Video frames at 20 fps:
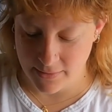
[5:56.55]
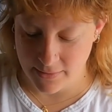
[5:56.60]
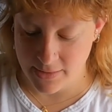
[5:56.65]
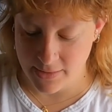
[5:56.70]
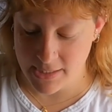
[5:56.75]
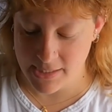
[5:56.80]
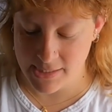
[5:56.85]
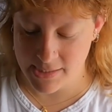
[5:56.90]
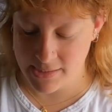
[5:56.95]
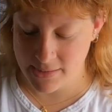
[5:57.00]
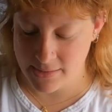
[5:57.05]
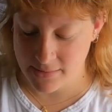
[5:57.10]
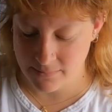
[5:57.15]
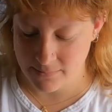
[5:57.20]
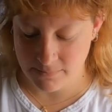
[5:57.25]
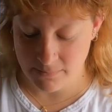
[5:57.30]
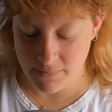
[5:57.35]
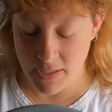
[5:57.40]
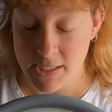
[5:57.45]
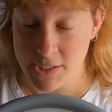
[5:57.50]
This
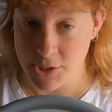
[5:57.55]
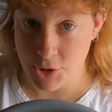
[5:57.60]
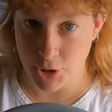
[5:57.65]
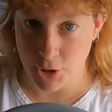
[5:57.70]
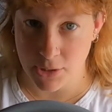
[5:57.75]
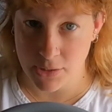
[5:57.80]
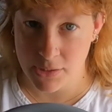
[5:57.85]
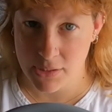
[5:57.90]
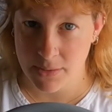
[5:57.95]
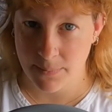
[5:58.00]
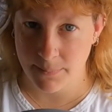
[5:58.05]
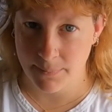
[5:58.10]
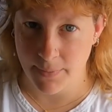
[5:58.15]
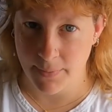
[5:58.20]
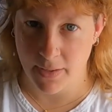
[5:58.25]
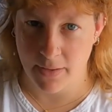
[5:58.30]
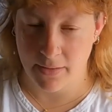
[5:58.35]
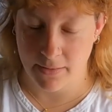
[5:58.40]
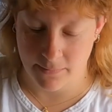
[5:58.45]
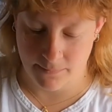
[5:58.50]
is good,
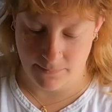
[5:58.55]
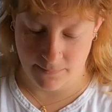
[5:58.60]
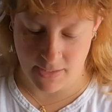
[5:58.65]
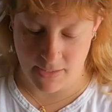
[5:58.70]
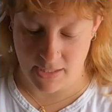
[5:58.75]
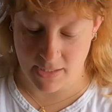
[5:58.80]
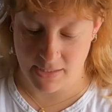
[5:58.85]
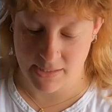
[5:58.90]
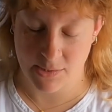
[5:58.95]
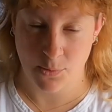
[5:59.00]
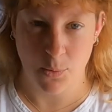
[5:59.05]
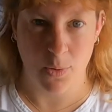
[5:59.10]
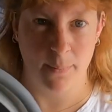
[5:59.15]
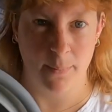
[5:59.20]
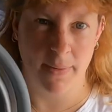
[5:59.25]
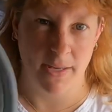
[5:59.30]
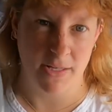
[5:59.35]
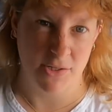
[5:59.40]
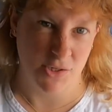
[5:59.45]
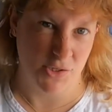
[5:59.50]
but it's quite
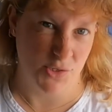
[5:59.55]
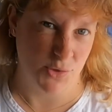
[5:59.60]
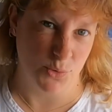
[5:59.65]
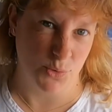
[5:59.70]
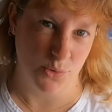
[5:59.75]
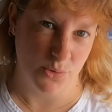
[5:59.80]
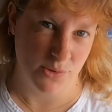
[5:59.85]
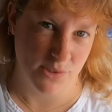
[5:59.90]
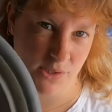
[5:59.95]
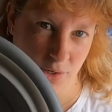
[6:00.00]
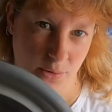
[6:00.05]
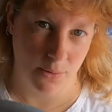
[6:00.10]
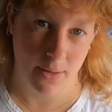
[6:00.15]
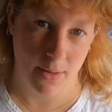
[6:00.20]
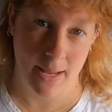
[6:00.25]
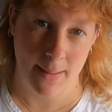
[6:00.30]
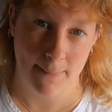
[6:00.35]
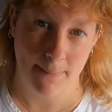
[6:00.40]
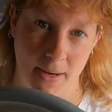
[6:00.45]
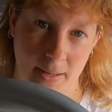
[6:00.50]
big to store, so
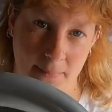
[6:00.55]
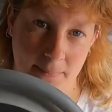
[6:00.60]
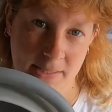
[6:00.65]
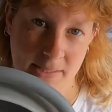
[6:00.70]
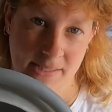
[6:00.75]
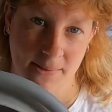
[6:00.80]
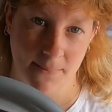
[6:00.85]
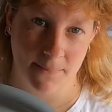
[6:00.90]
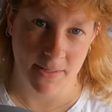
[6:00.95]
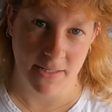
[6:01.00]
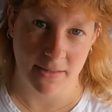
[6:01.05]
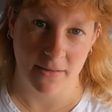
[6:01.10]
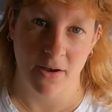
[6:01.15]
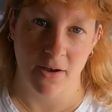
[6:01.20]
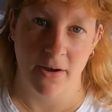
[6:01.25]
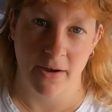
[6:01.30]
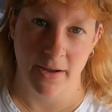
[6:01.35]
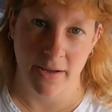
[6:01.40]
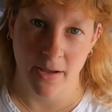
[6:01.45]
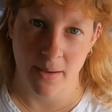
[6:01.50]
it might be something that
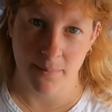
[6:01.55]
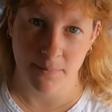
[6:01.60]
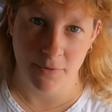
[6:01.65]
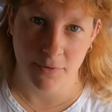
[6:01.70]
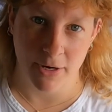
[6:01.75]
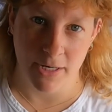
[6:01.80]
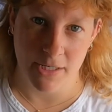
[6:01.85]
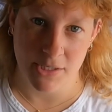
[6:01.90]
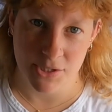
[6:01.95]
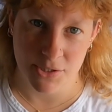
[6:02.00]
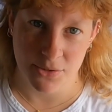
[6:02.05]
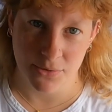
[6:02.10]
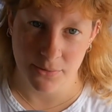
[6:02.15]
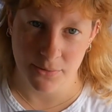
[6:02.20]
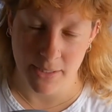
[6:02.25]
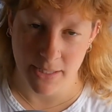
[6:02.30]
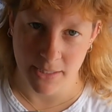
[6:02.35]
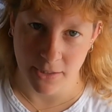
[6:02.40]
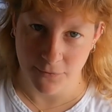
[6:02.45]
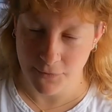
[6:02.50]
I upgrade to
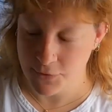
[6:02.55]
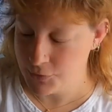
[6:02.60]
in the